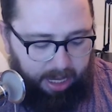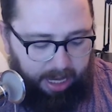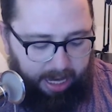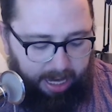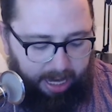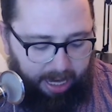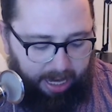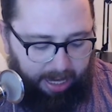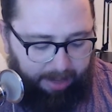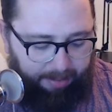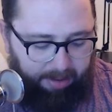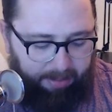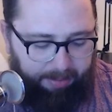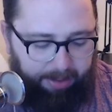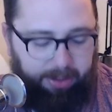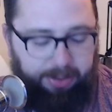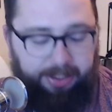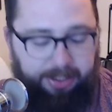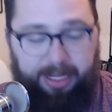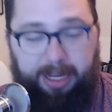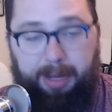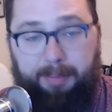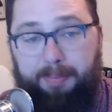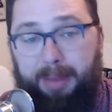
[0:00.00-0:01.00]
I'm going to be
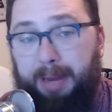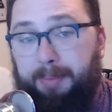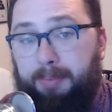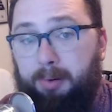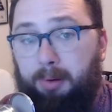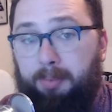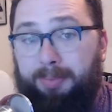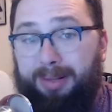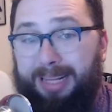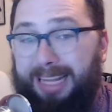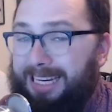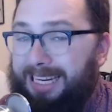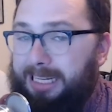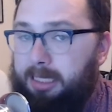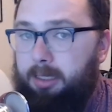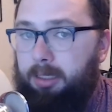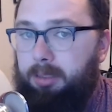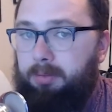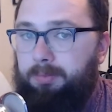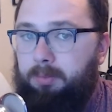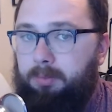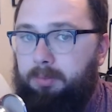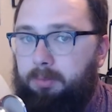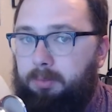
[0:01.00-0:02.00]
using a paper plate
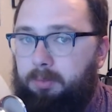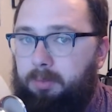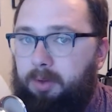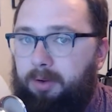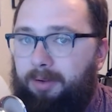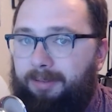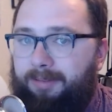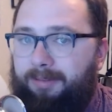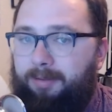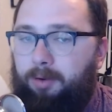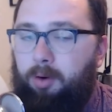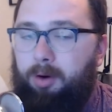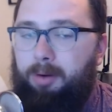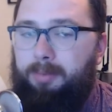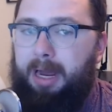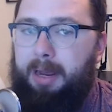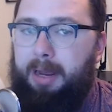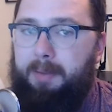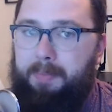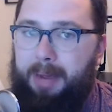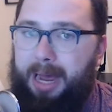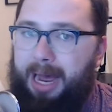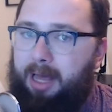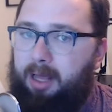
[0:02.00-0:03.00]
for my
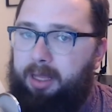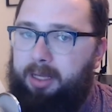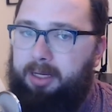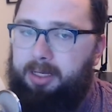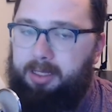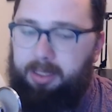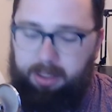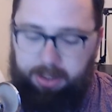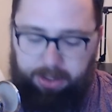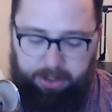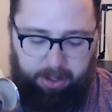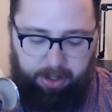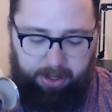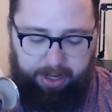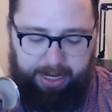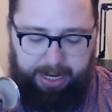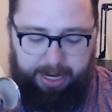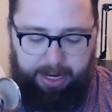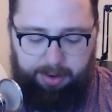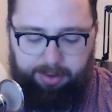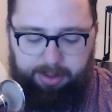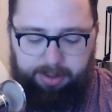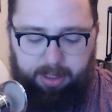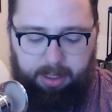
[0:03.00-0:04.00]
palette starting
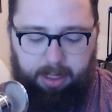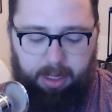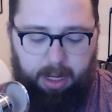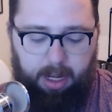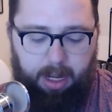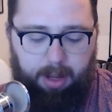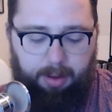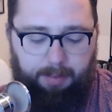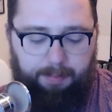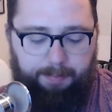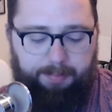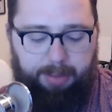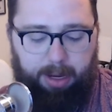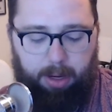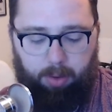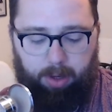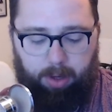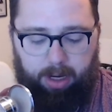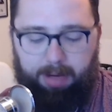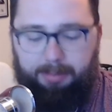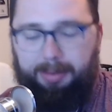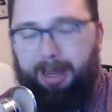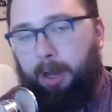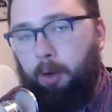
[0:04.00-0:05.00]
out, but we're
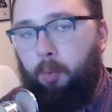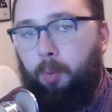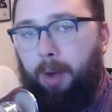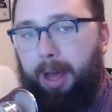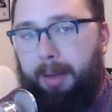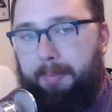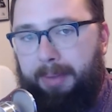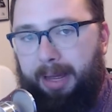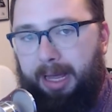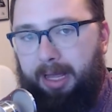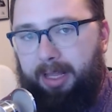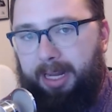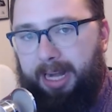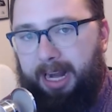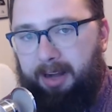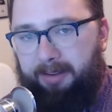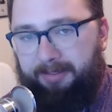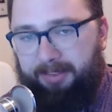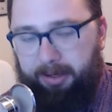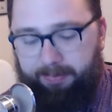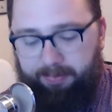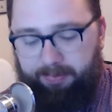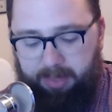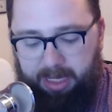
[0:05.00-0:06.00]
going to make a wet palette out of
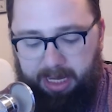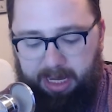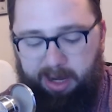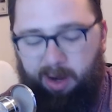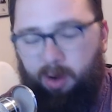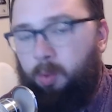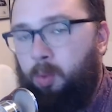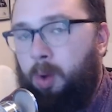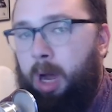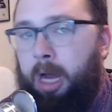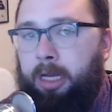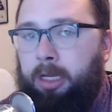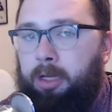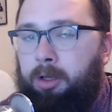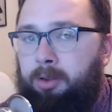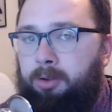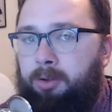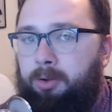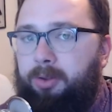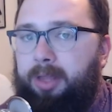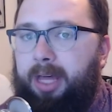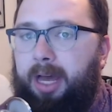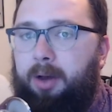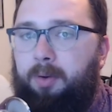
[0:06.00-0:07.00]
it, and I'll walk you
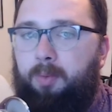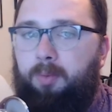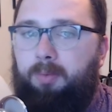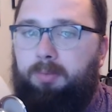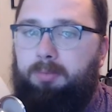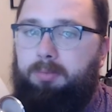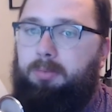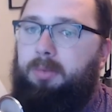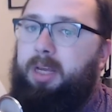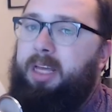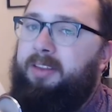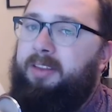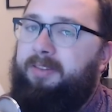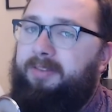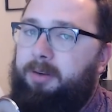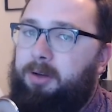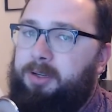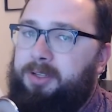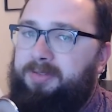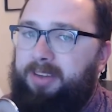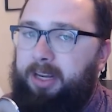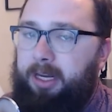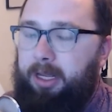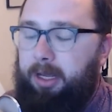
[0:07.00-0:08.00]
through that in the
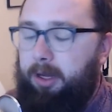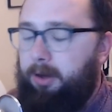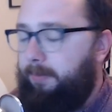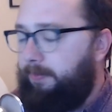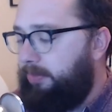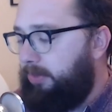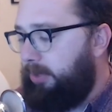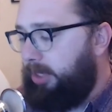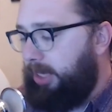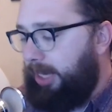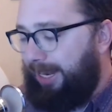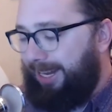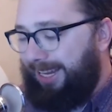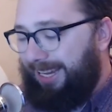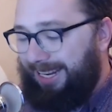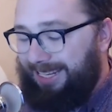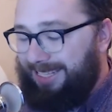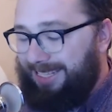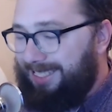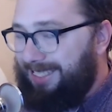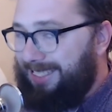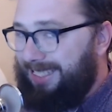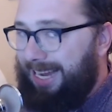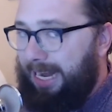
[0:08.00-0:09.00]
first video, kind of getting
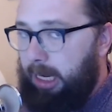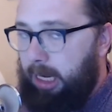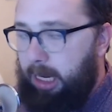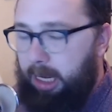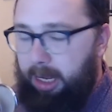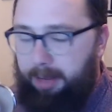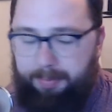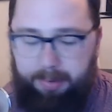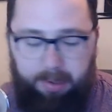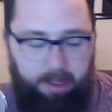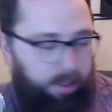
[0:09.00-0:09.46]
set up.